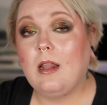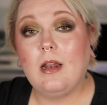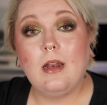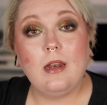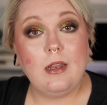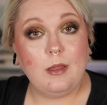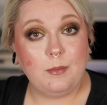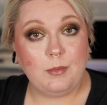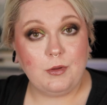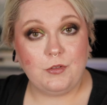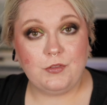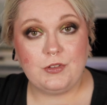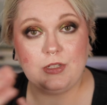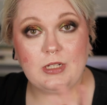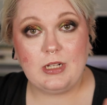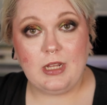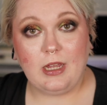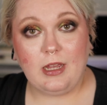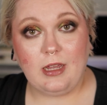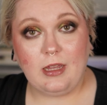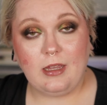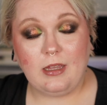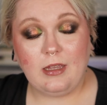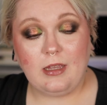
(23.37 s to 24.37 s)
lip of the
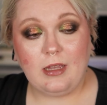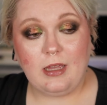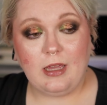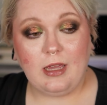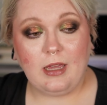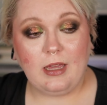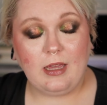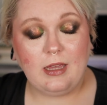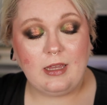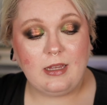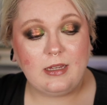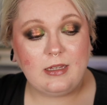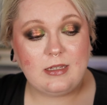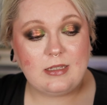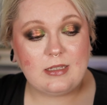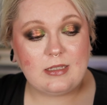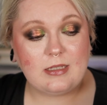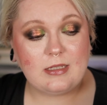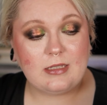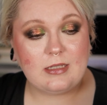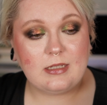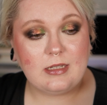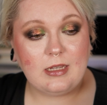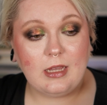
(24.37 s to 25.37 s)
day
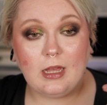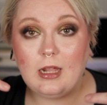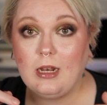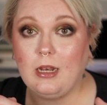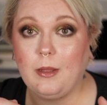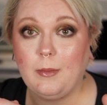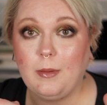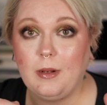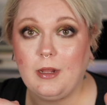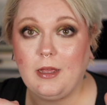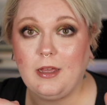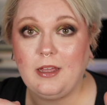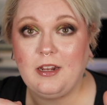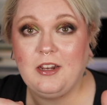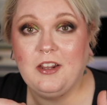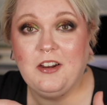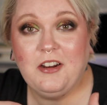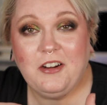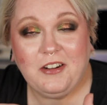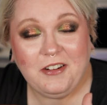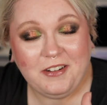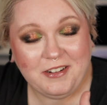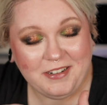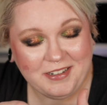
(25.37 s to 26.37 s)
is a lip
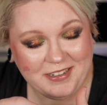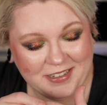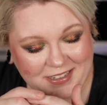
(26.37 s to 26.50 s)
liner.